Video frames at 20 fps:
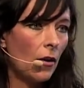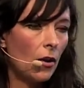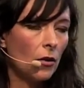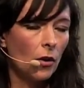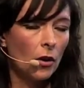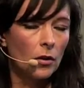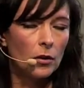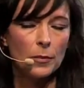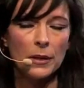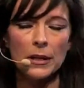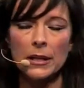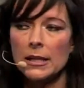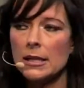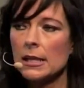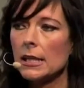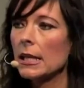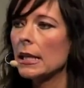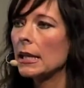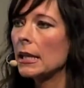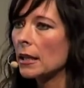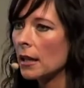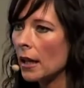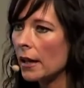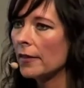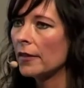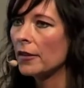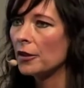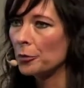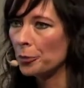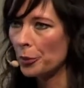anonymity
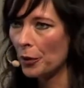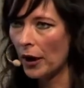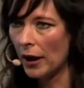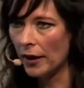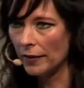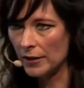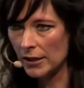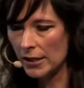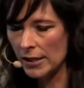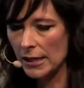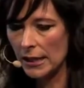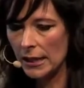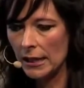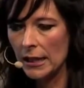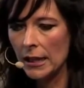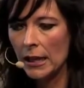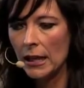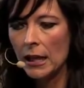and their privacy.